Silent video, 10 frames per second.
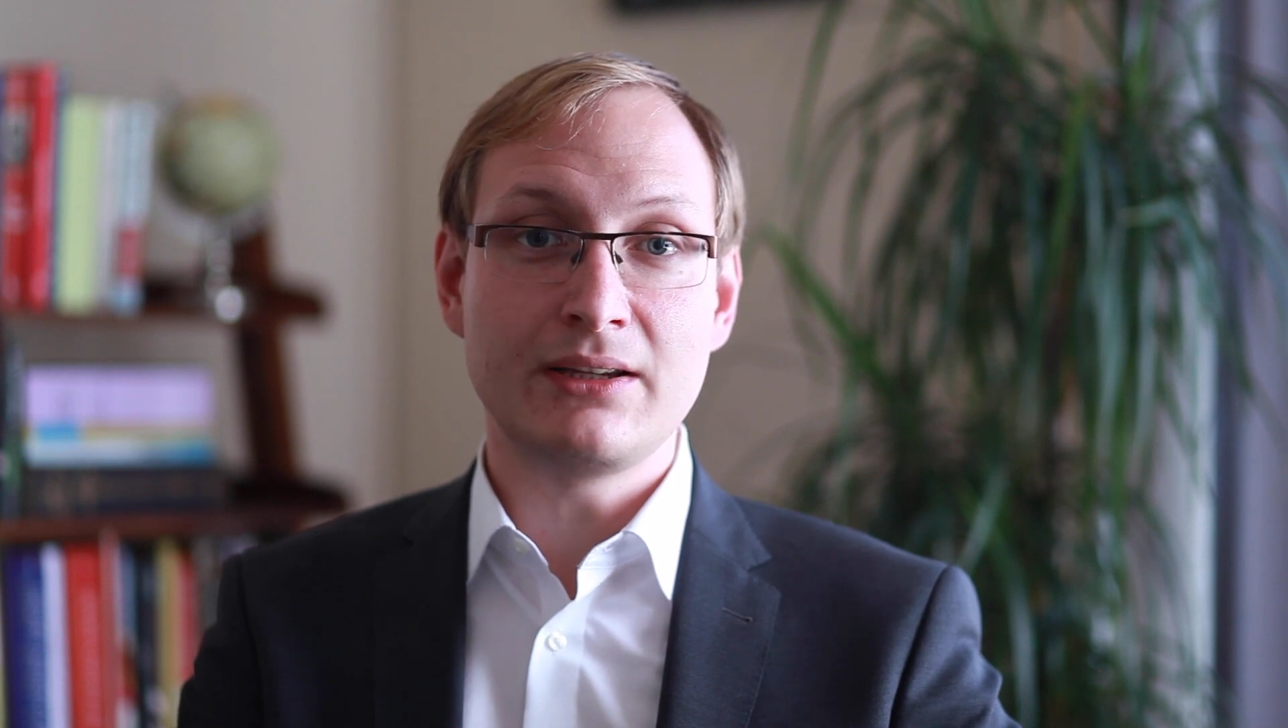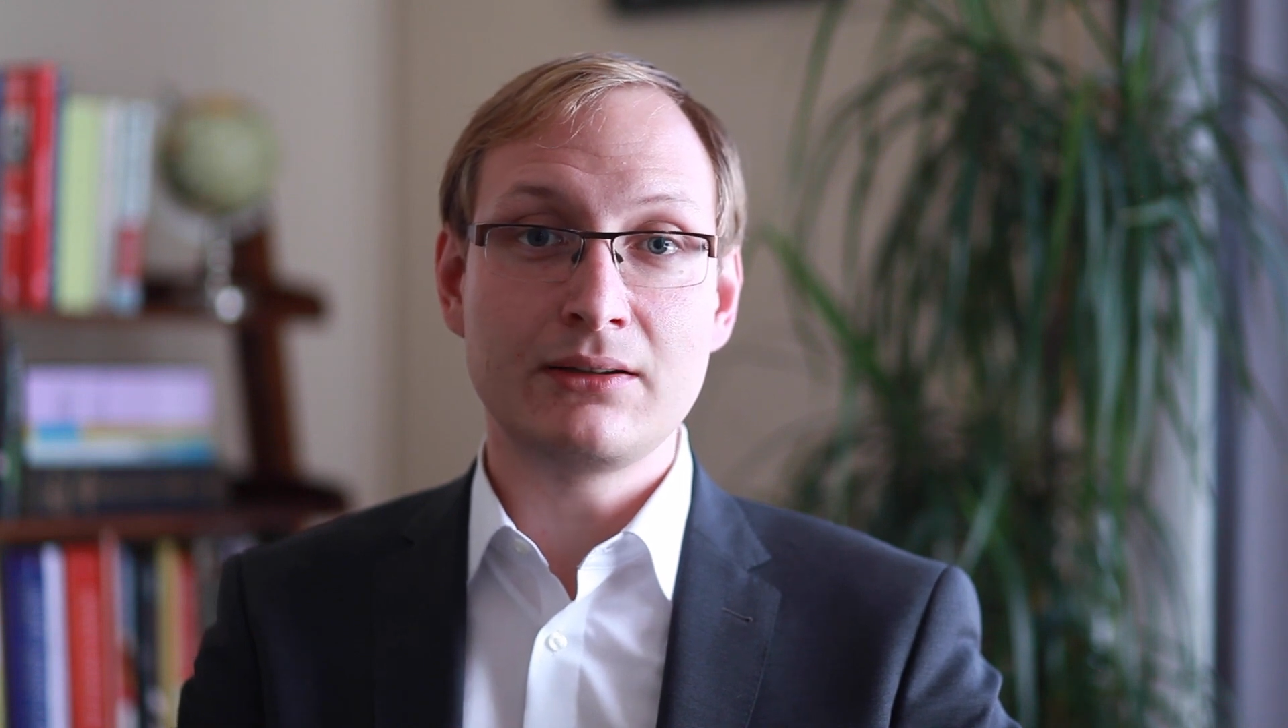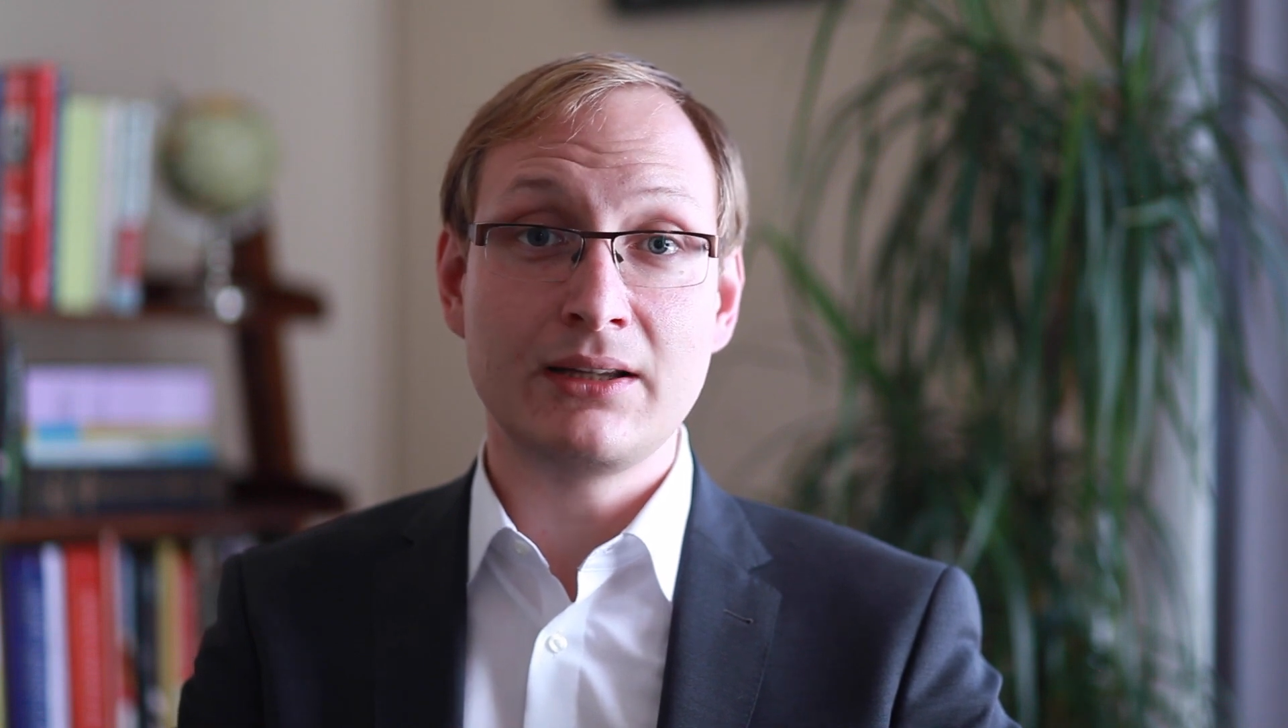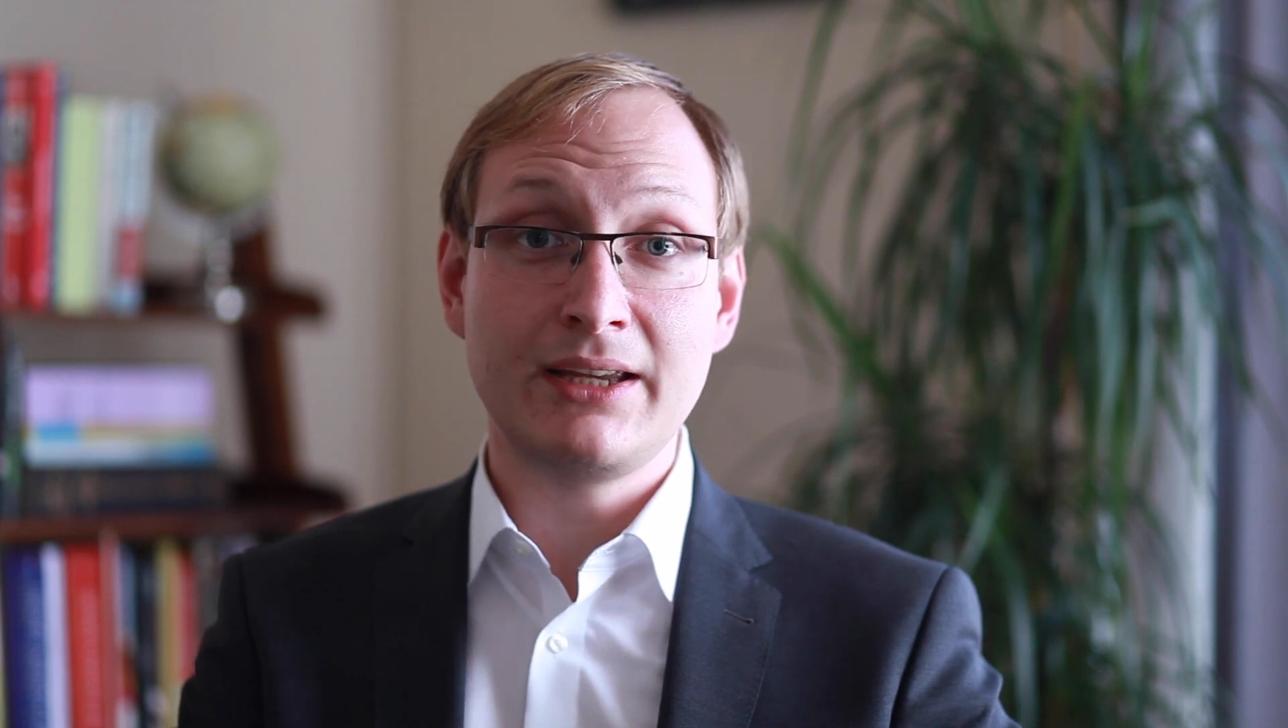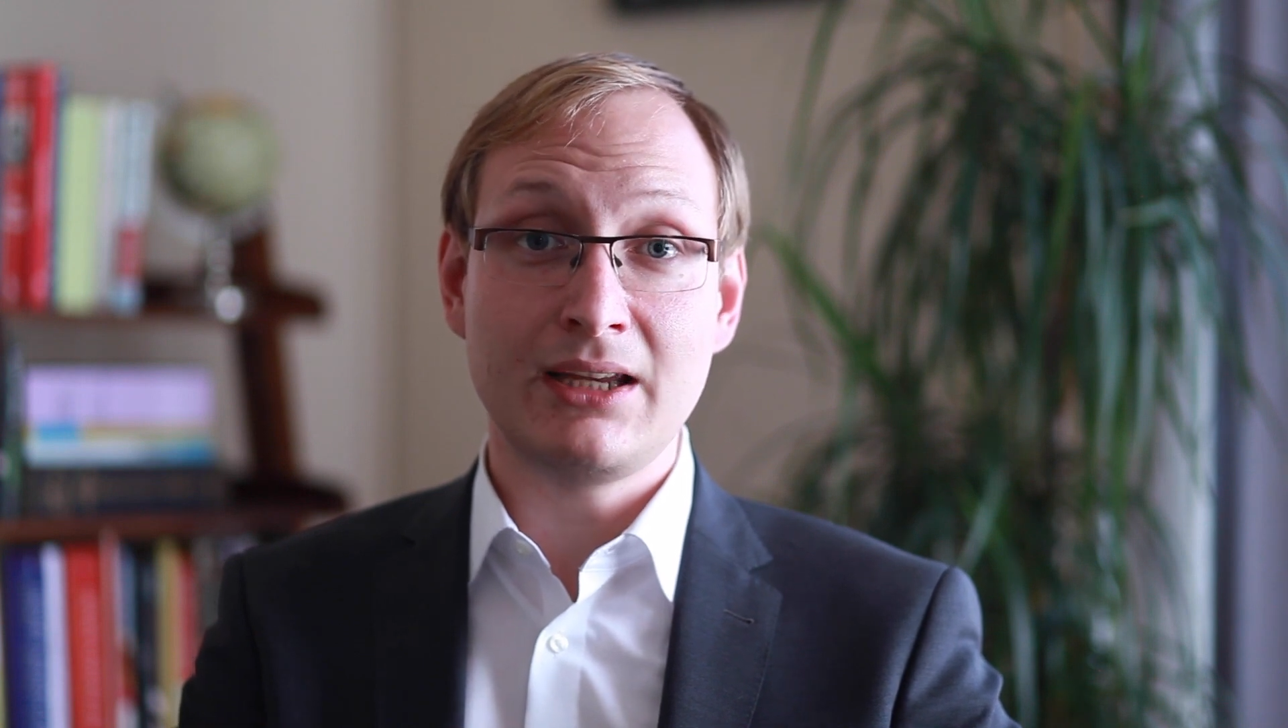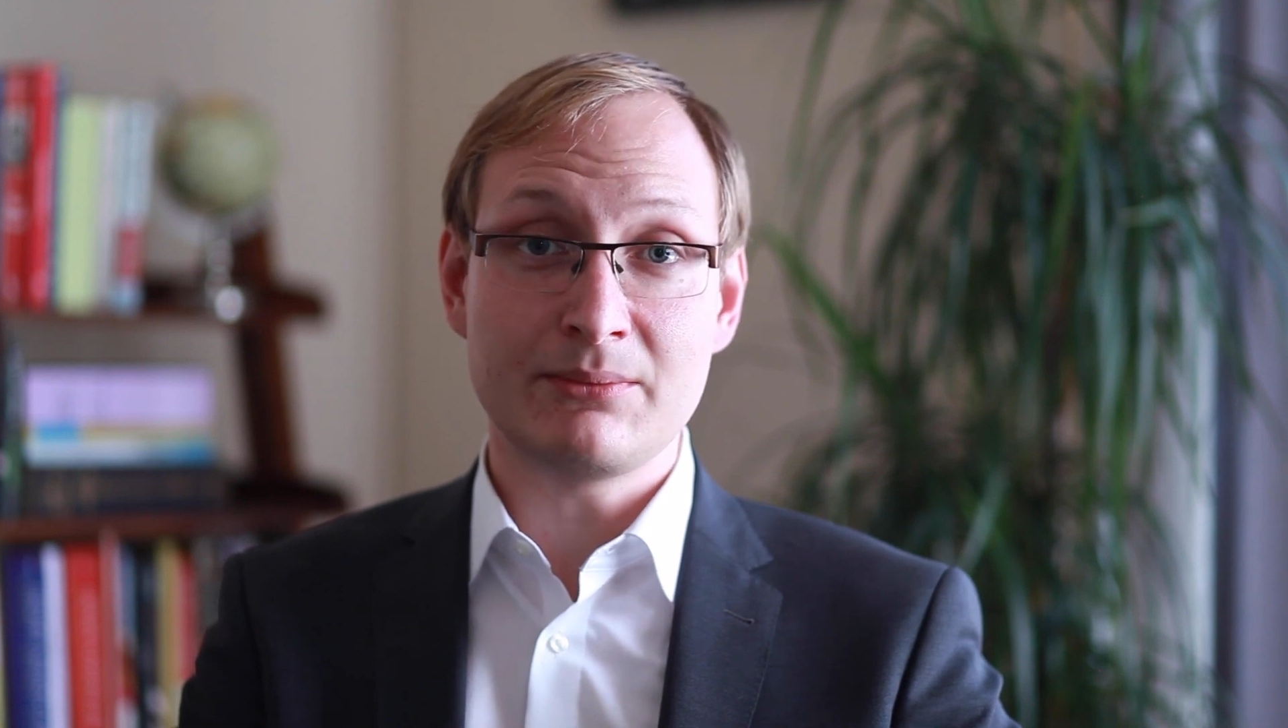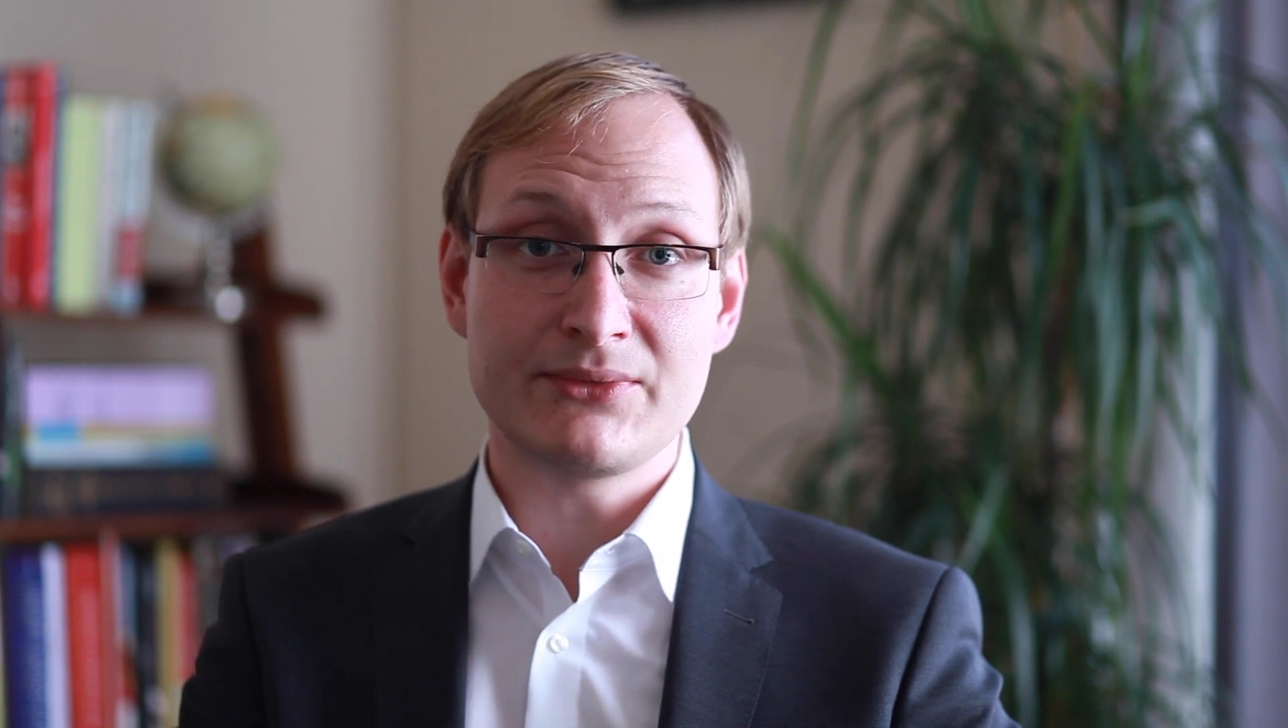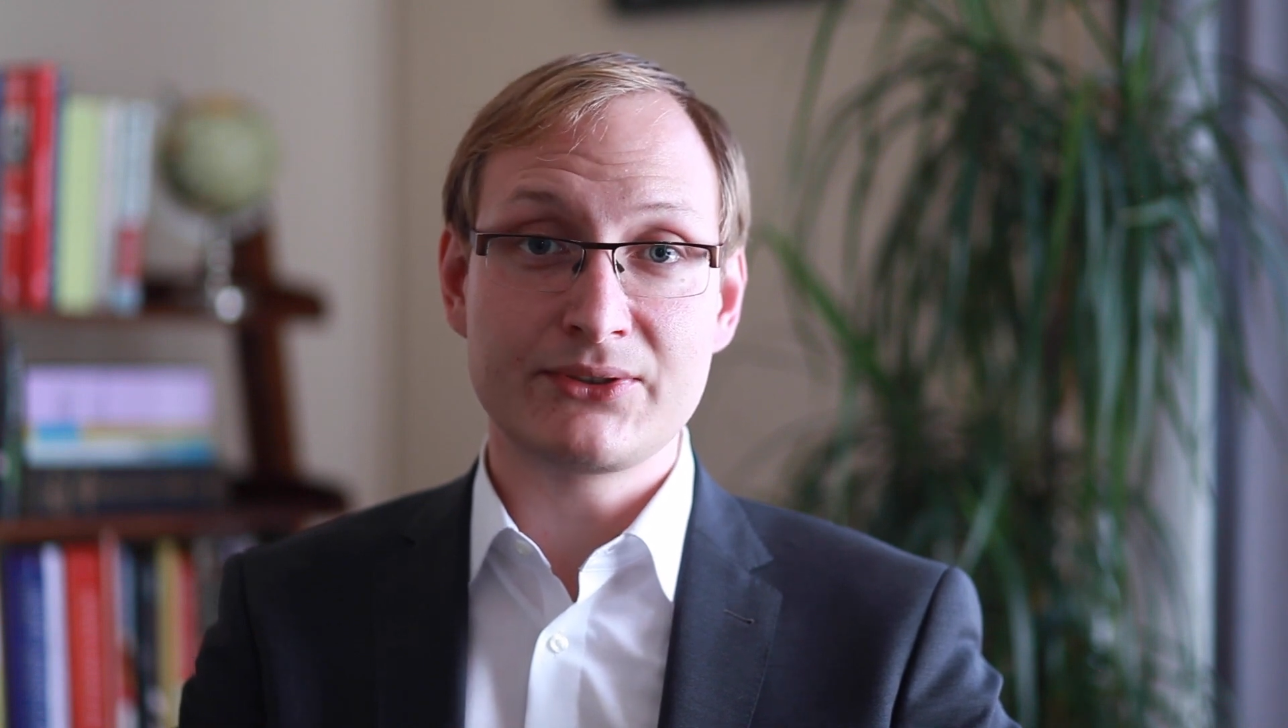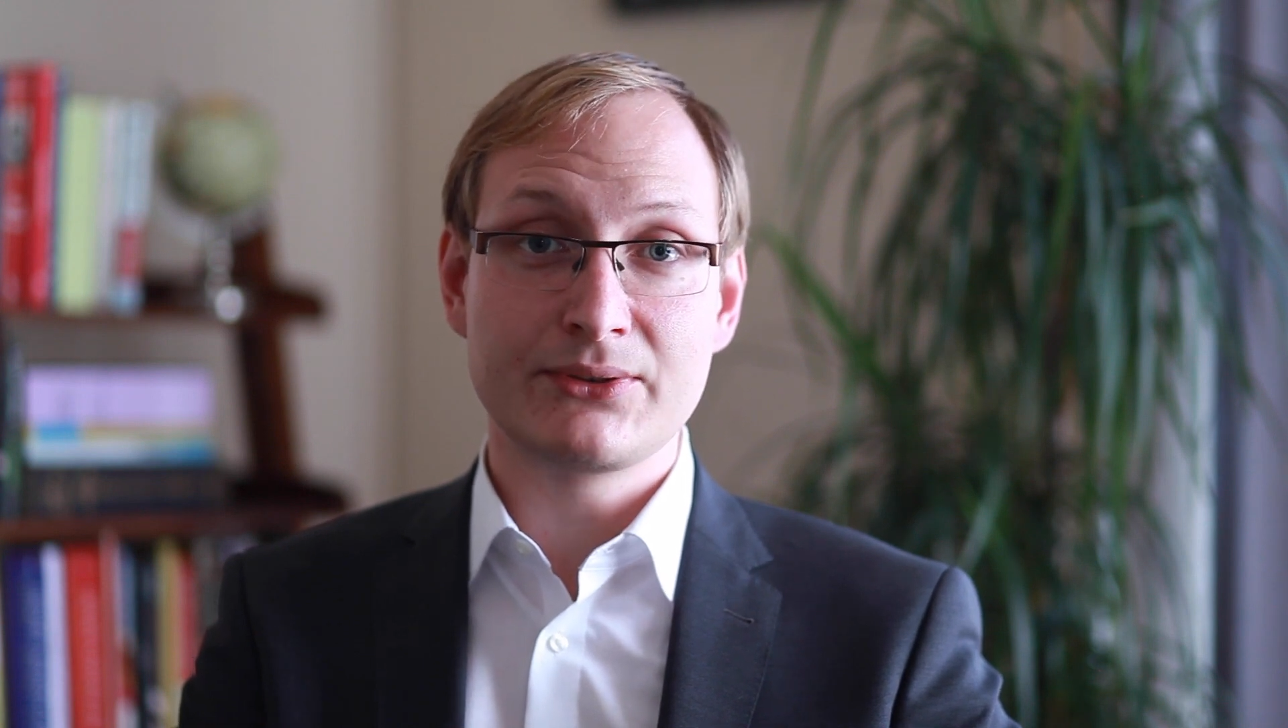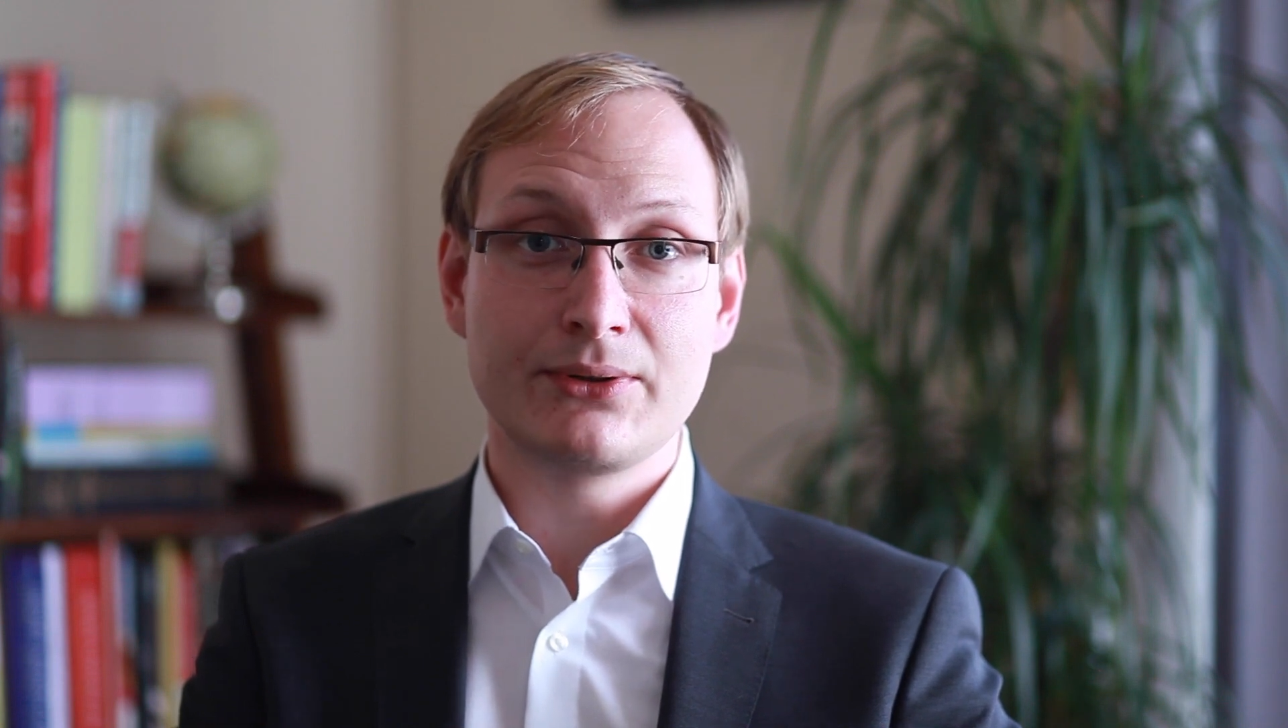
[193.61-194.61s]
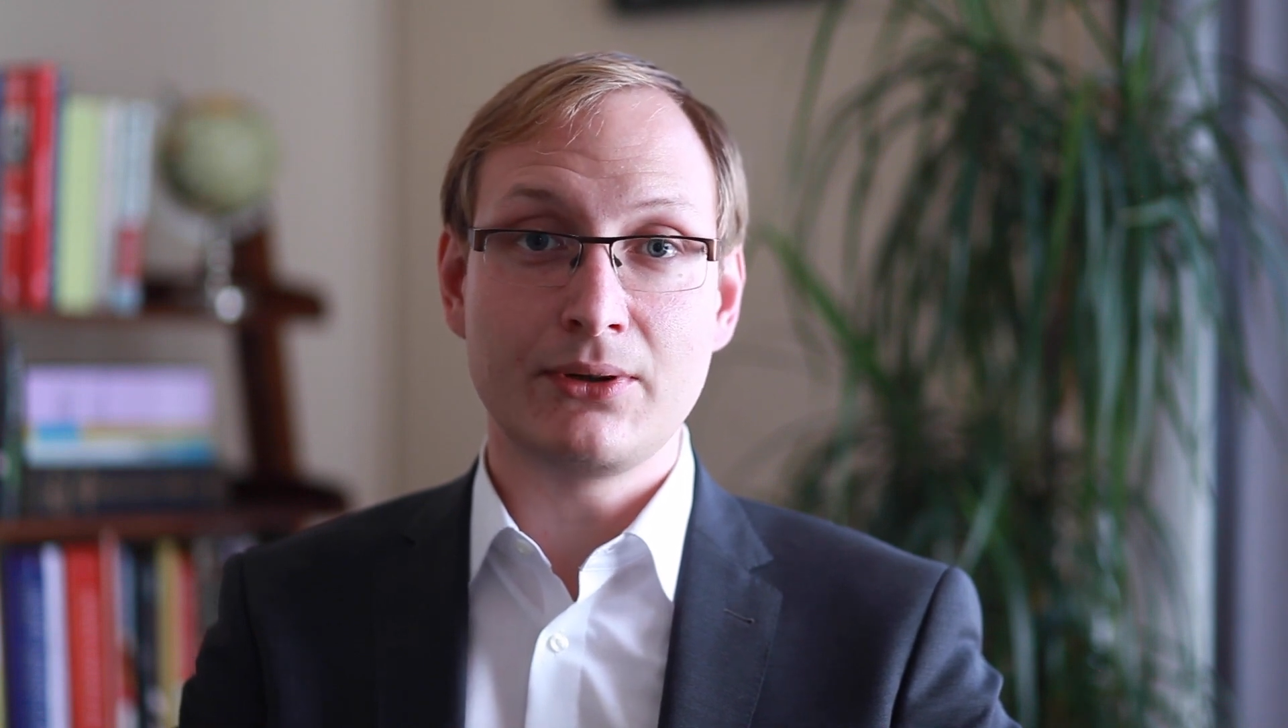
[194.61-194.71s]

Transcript: claims